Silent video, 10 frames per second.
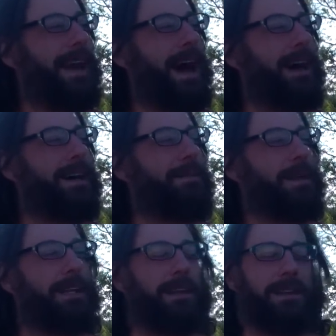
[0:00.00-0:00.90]
yeah, I
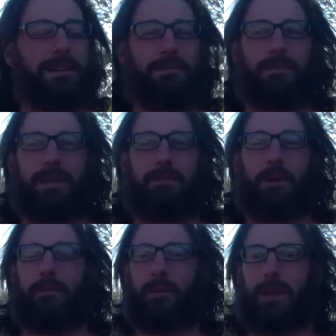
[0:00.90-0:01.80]
mean, as
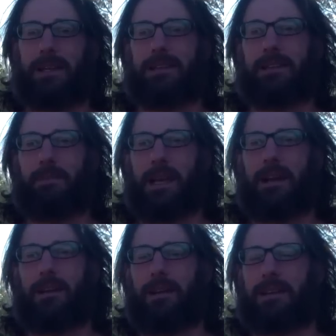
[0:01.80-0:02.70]
beautiful it is to be
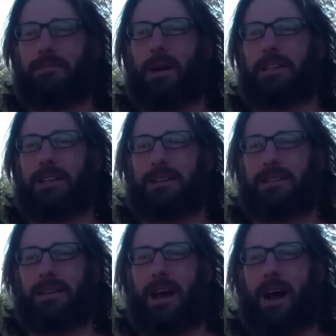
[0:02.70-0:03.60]
here, and as much
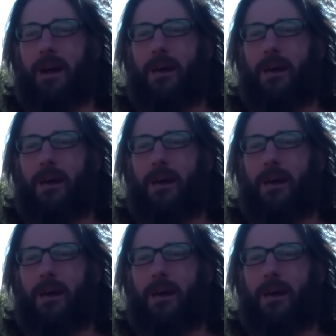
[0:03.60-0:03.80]
as